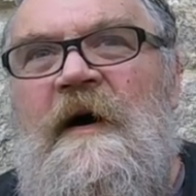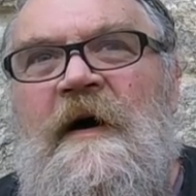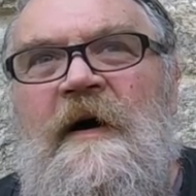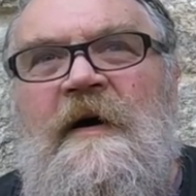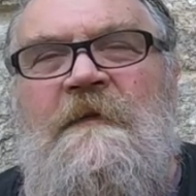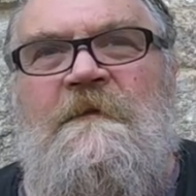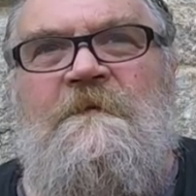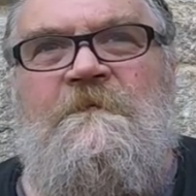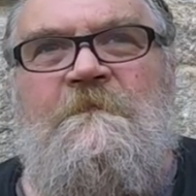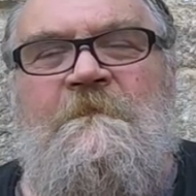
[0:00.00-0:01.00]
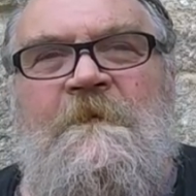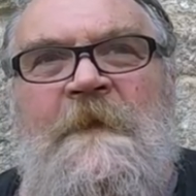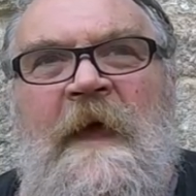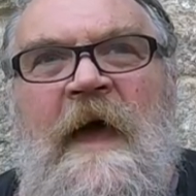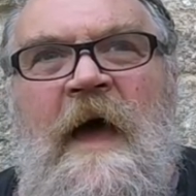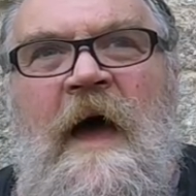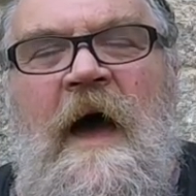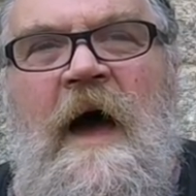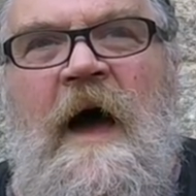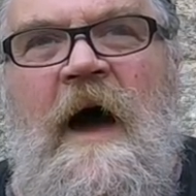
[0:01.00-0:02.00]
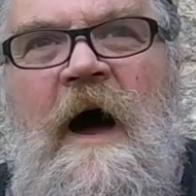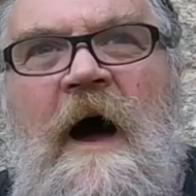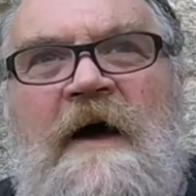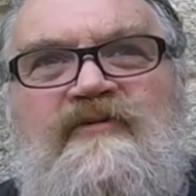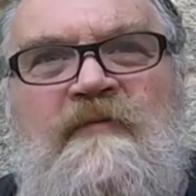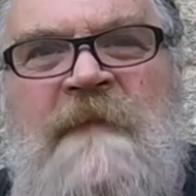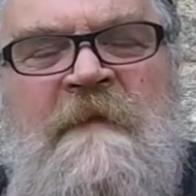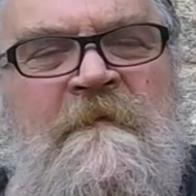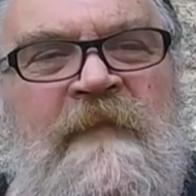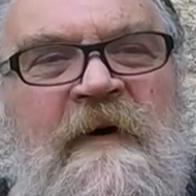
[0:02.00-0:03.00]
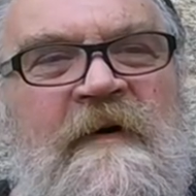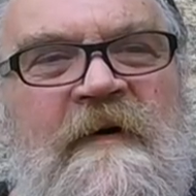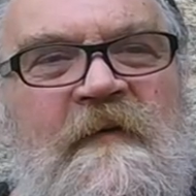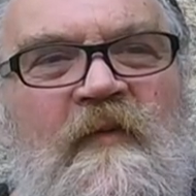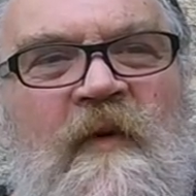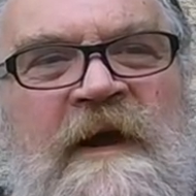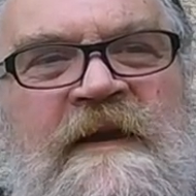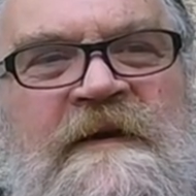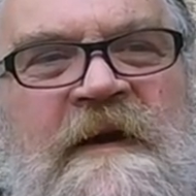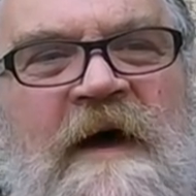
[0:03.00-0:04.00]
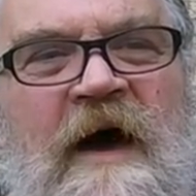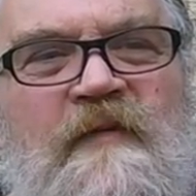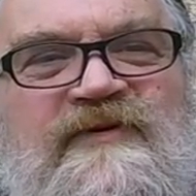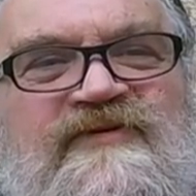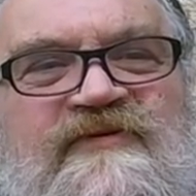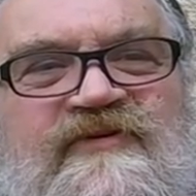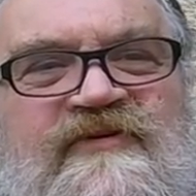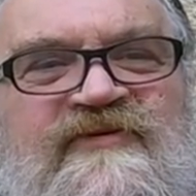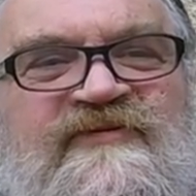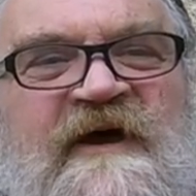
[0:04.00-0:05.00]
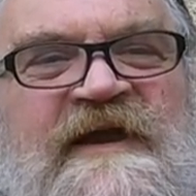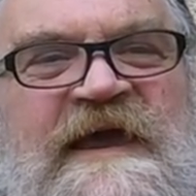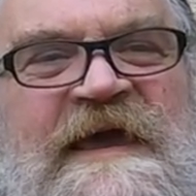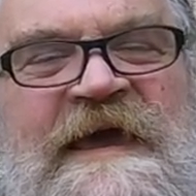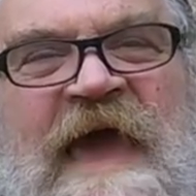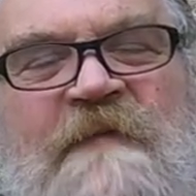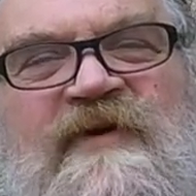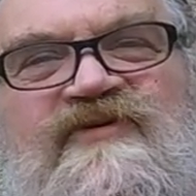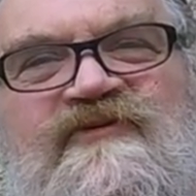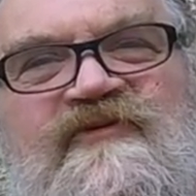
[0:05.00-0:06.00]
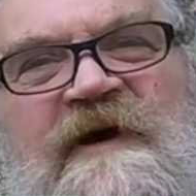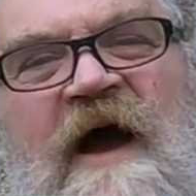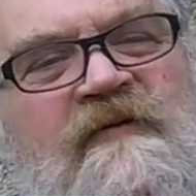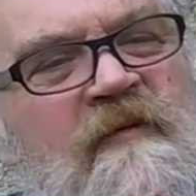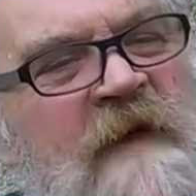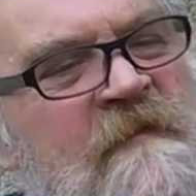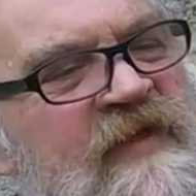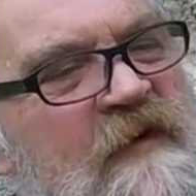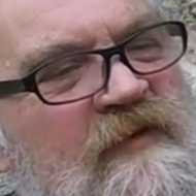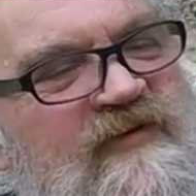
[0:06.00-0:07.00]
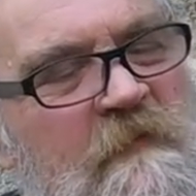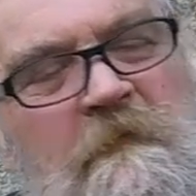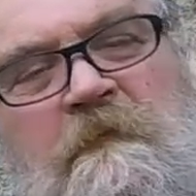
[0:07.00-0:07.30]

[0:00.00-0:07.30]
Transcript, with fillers: Um, I remember when I was studying chemistry, I remember there was a